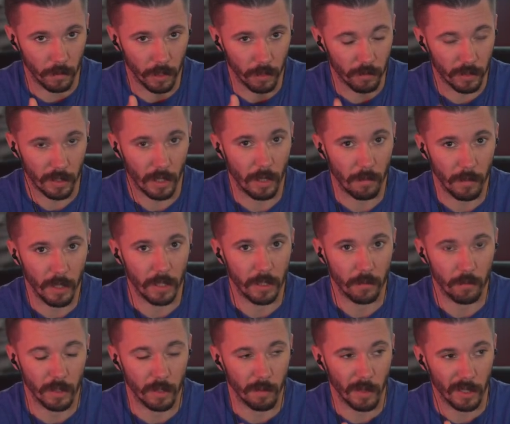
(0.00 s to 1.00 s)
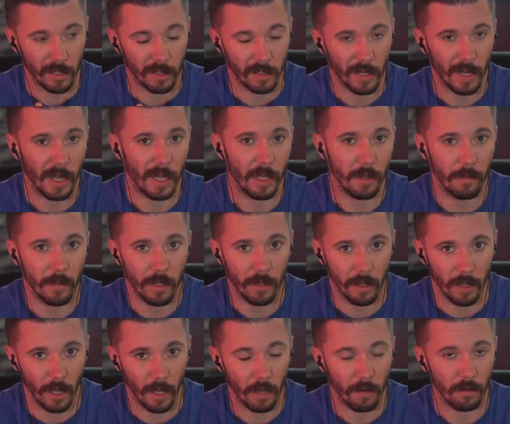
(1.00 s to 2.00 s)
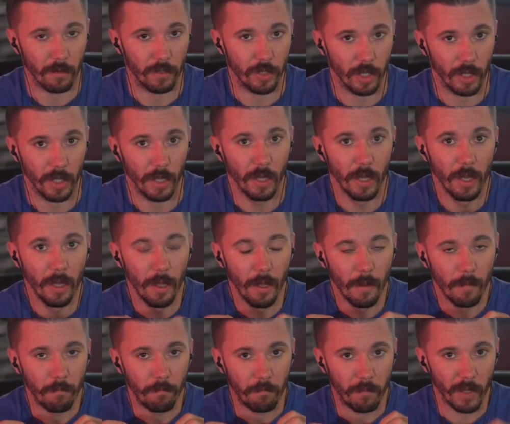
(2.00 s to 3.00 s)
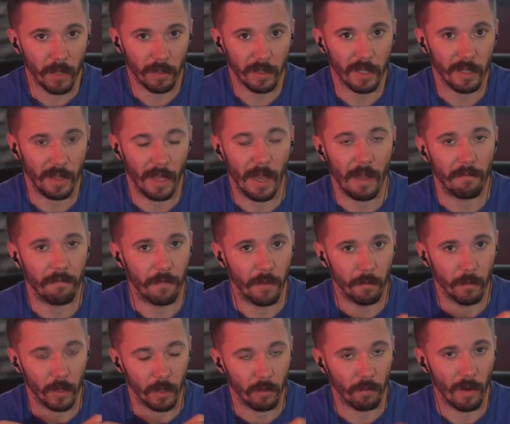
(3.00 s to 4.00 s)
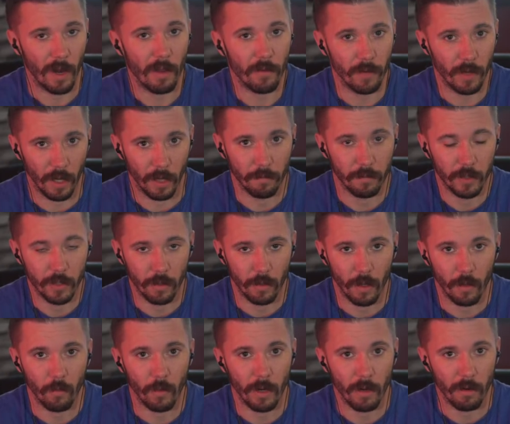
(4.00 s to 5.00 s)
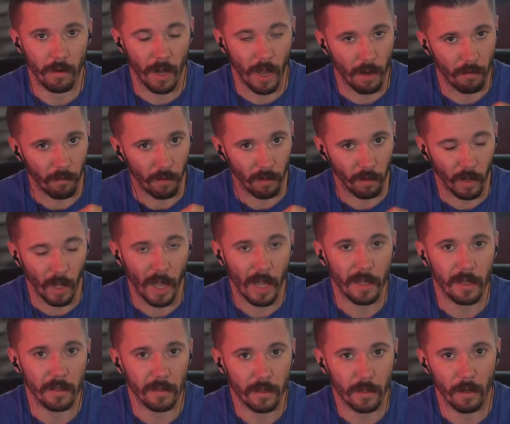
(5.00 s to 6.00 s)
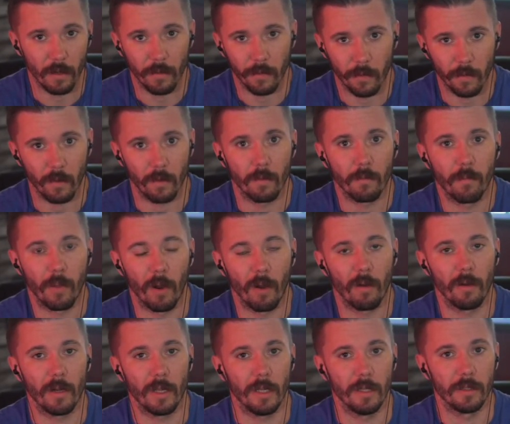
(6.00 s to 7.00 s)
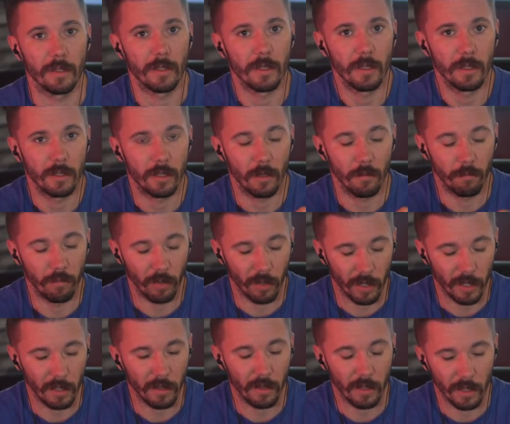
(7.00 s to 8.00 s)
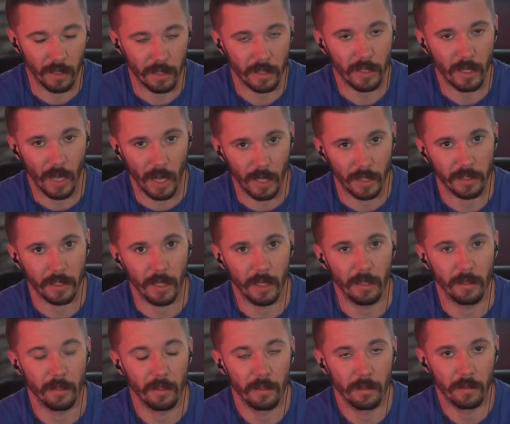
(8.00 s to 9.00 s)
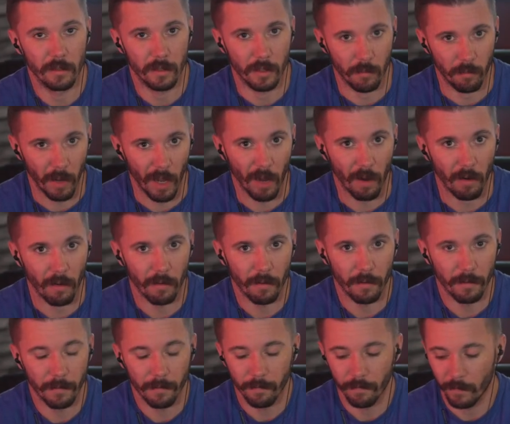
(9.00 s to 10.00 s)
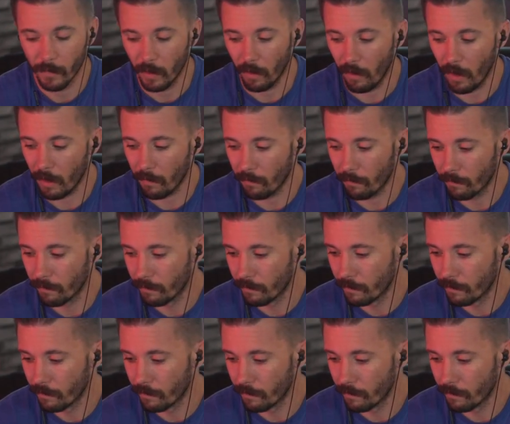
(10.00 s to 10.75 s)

Here's what that means. We spent the time and the energy building that from the ground up so that we are not reliant on third parties to bring this content to bear. All right?